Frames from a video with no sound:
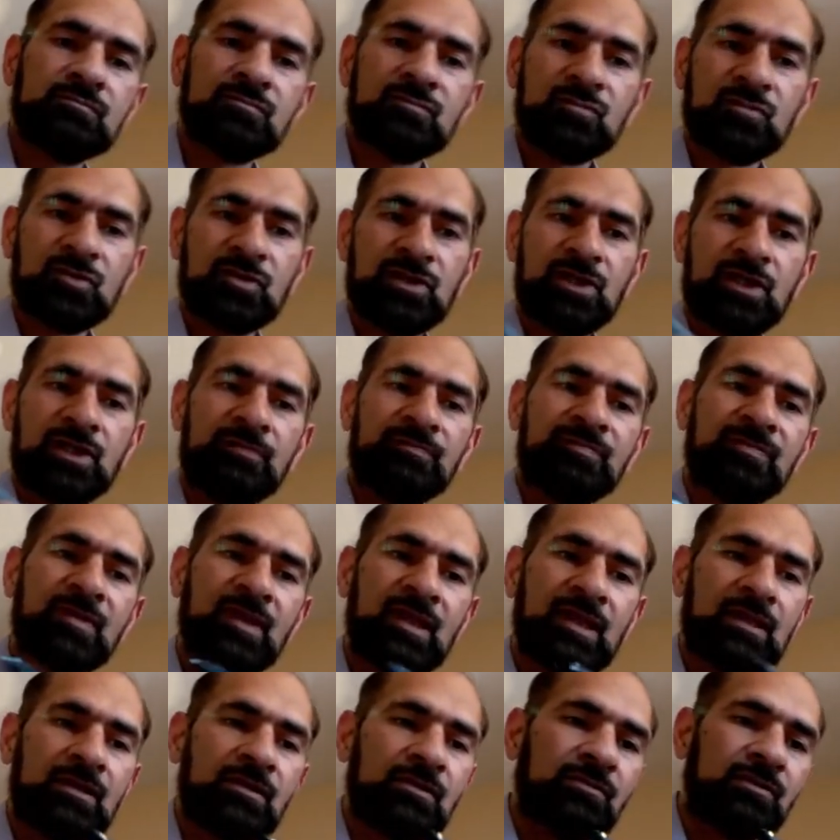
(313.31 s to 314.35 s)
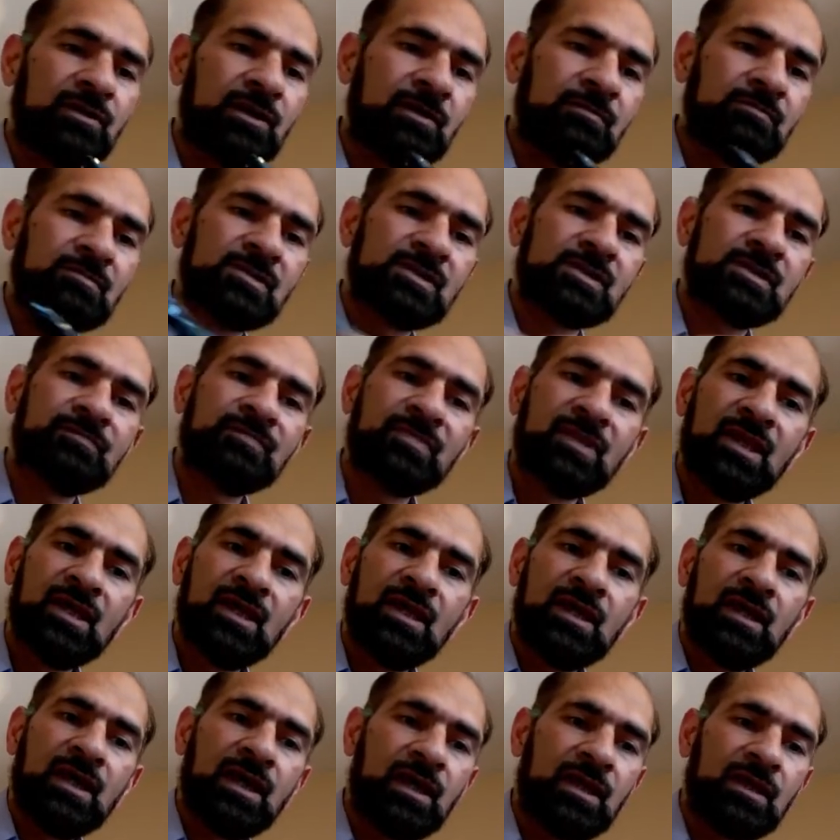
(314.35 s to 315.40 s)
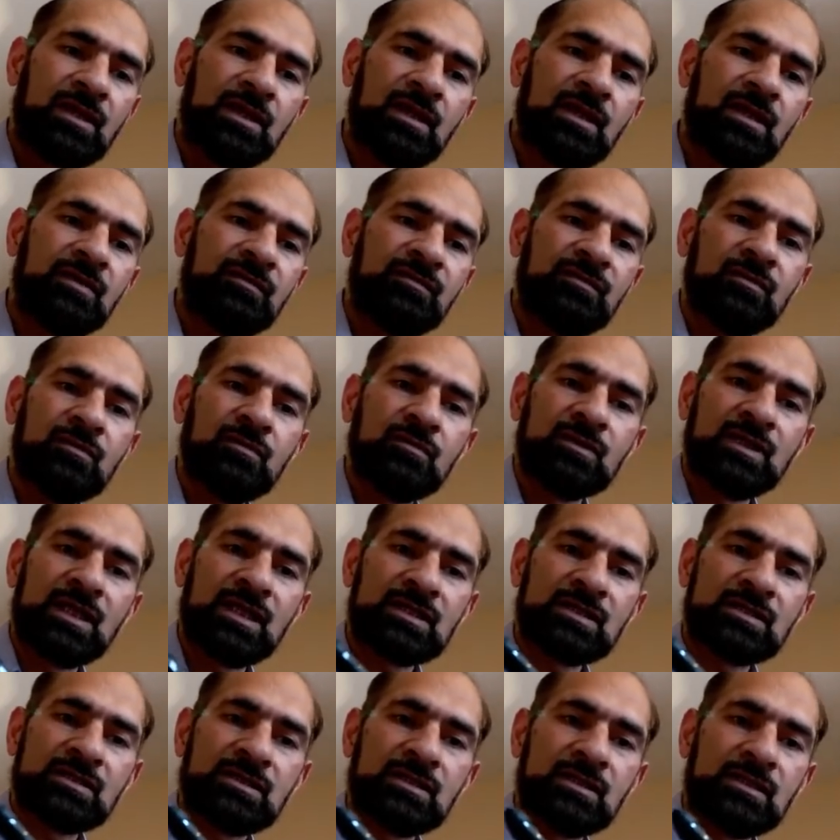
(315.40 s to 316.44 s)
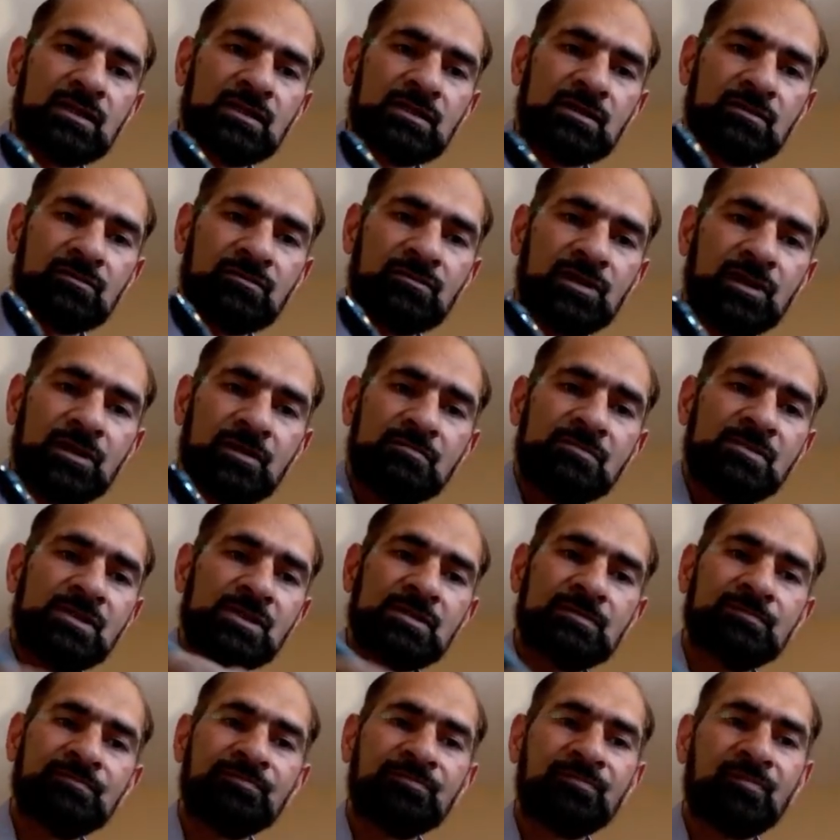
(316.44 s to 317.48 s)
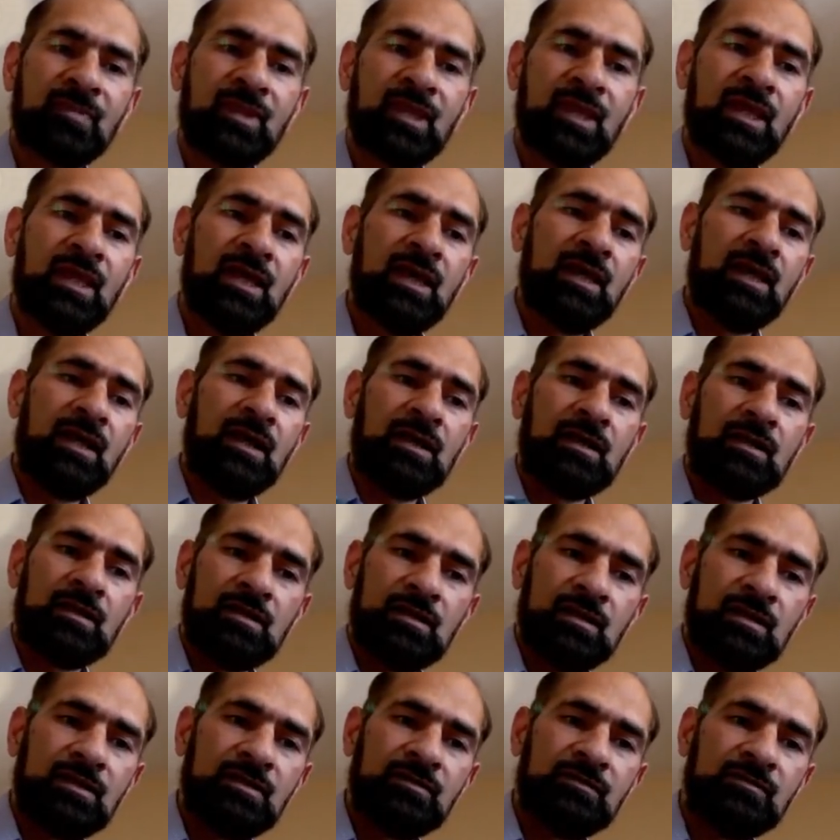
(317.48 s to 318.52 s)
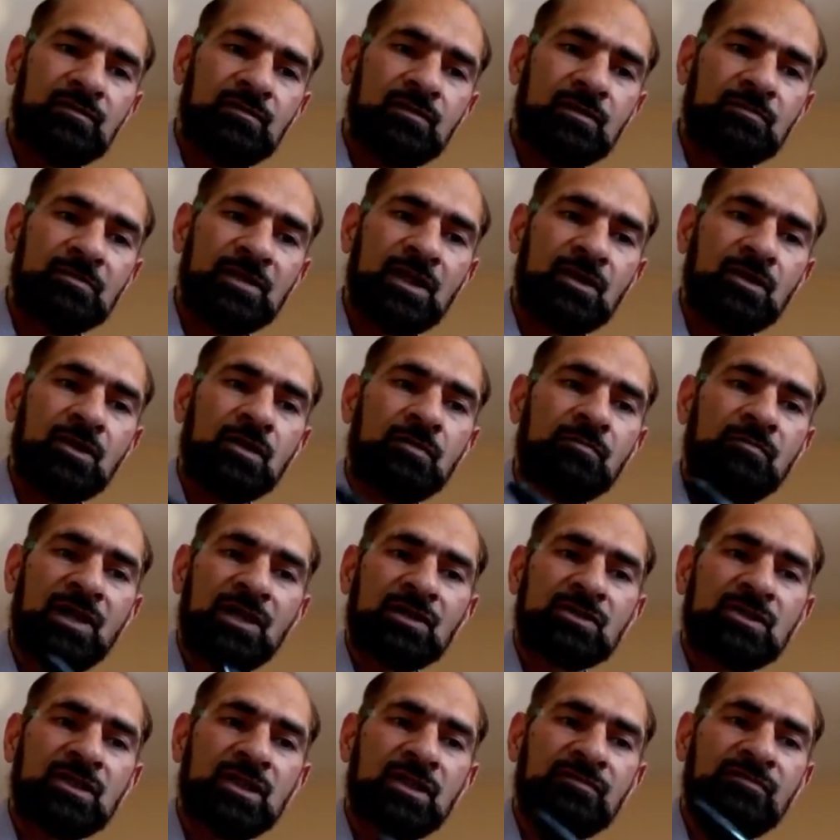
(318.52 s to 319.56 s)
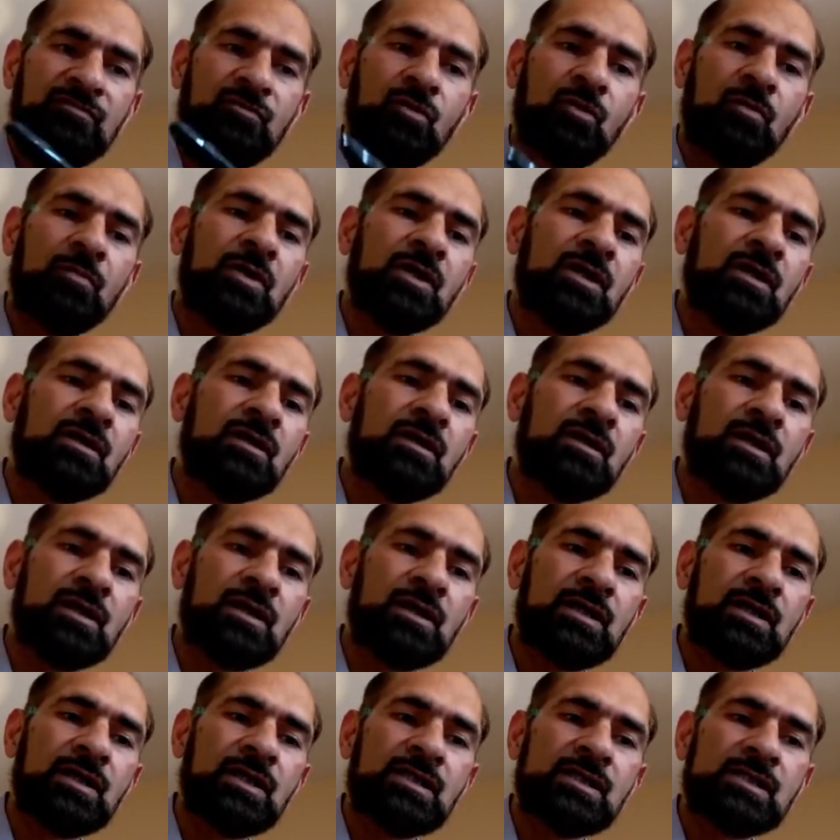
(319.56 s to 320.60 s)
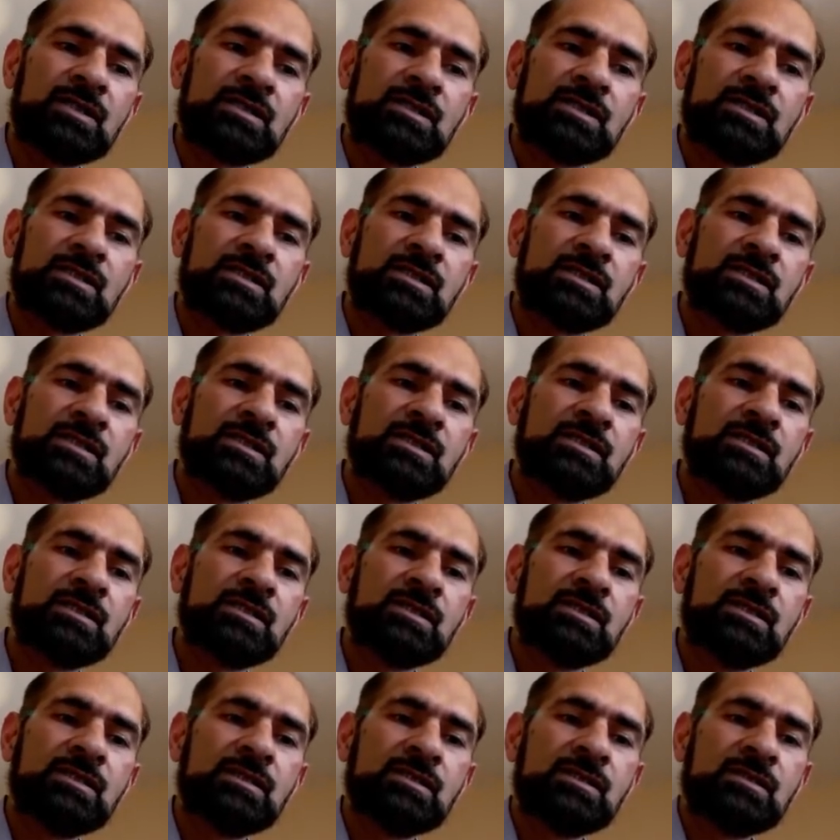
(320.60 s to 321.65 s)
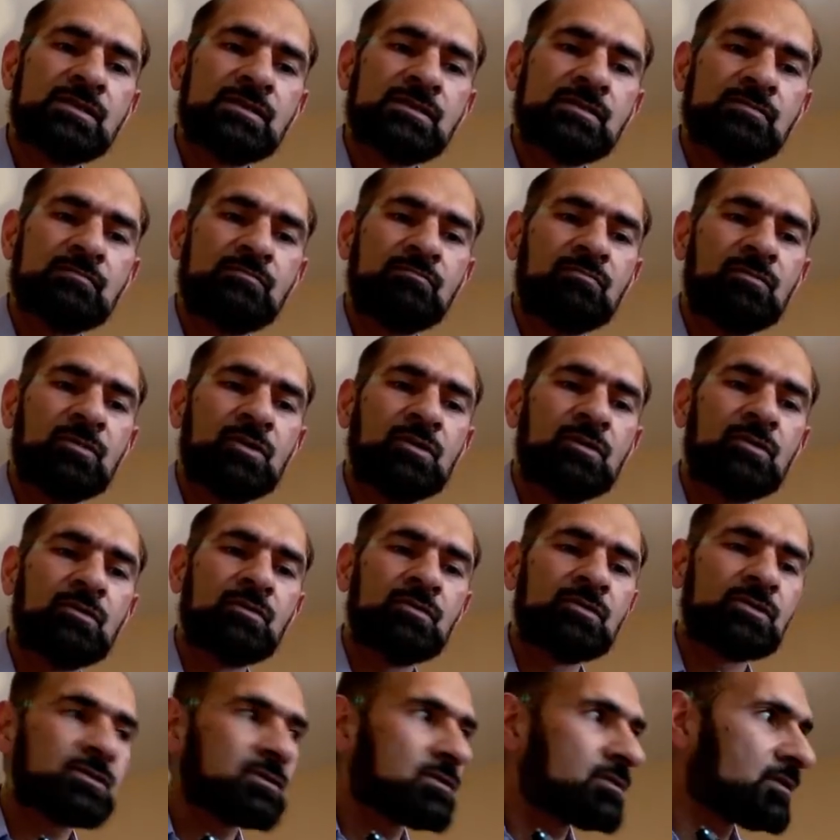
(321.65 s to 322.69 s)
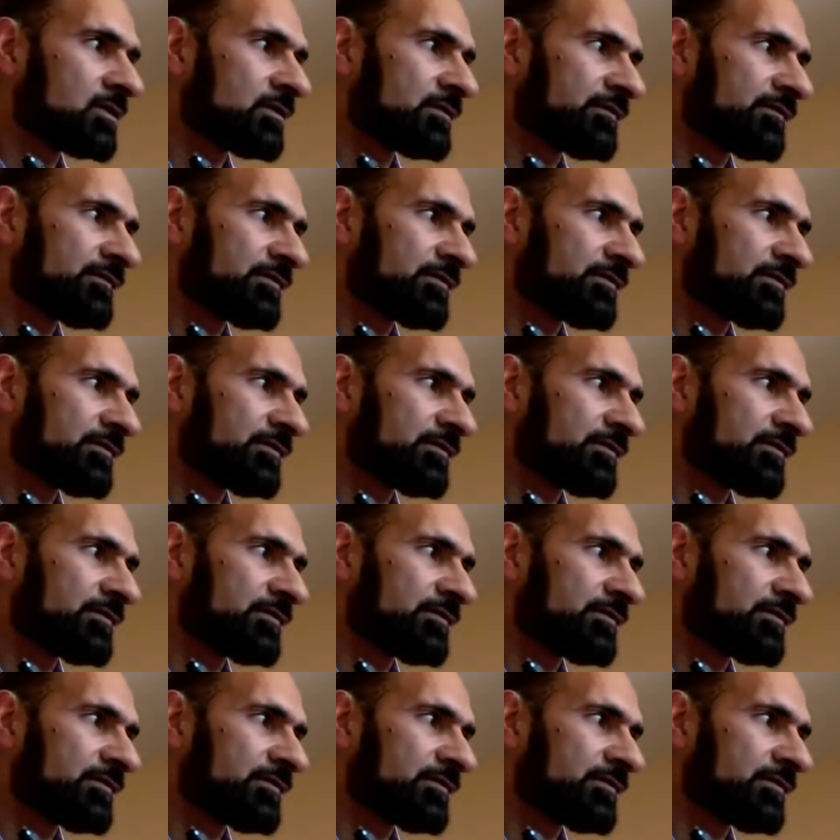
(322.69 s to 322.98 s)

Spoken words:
Okay, in grams. And therefore that's in grams. And therefore I'm now going back to that formula, is moles of